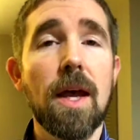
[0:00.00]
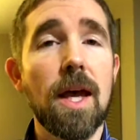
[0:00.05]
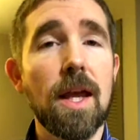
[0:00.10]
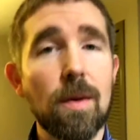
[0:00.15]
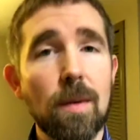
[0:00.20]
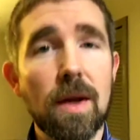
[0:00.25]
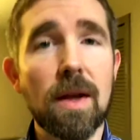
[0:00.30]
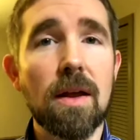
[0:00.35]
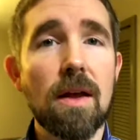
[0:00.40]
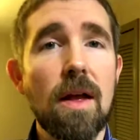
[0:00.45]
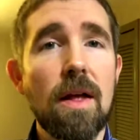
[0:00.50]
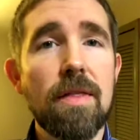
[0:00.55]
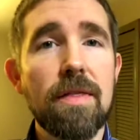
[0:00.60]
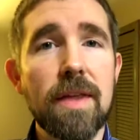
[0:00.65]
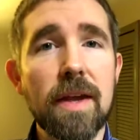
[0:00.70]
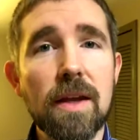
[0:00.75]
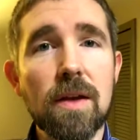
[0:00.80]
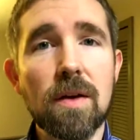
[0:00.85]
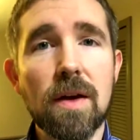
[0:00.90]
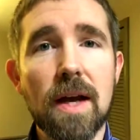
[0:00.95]
Anyway,
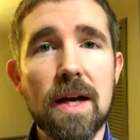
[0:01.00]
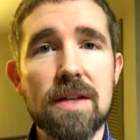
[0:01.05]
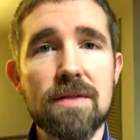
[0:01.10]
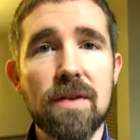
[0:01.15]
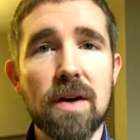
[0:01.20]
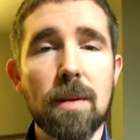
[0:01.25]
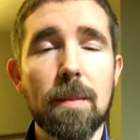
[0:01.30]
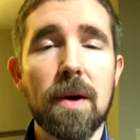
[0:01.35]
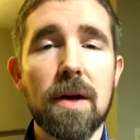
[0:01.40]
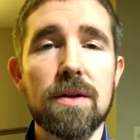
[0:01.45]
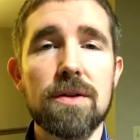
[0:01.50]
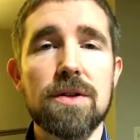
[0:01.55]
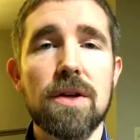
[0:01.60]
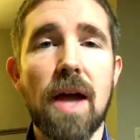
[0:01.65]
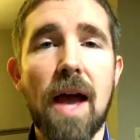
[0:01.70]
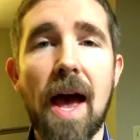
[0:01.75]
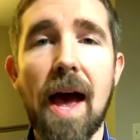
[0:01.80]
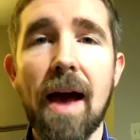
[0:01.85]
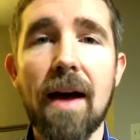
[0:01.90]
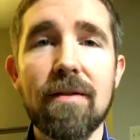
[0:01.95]
thank you guys very much.
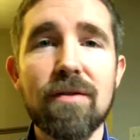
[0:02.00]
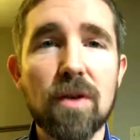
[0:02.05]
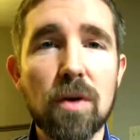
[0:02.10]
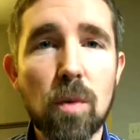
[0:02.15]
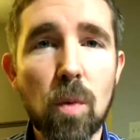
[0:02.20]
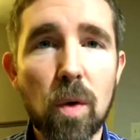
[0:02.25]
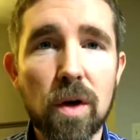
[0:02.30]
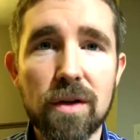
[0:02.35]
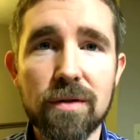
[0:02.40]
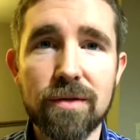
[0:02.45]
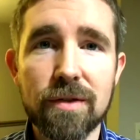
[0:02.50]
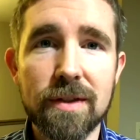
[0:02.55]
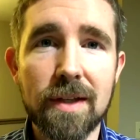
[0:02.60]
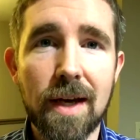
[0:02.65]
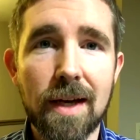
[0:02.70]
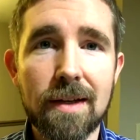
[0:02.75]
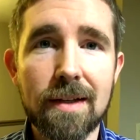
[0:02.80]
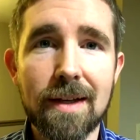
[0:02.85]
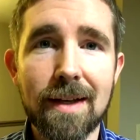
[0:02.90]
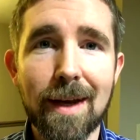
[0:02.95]
Have a wonderful
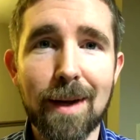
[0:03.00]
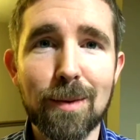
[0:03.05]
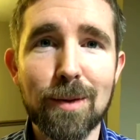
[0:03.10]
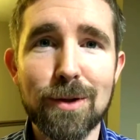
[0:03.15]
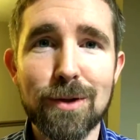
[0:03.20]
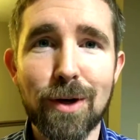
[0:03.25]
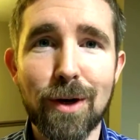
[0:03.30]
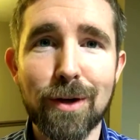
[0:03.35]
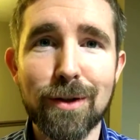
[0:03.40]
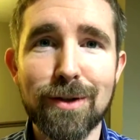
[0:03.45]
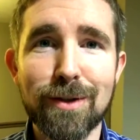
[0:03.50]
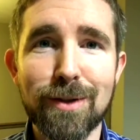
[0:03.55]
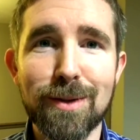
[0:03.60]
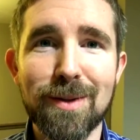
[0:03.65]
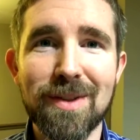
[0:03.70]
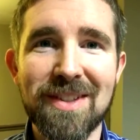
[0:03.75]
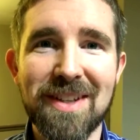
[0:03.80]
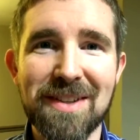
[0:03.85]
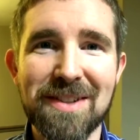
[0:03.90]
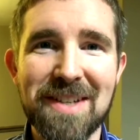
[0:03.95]
night, and I will talk to
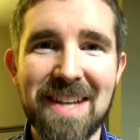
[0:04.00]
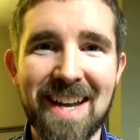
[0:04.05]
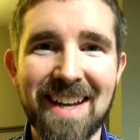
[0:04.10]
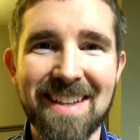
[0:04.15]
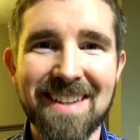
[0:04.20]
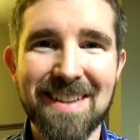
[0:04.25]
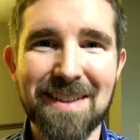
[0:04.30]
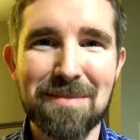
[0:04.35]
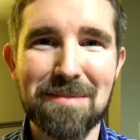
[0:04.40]
you another day.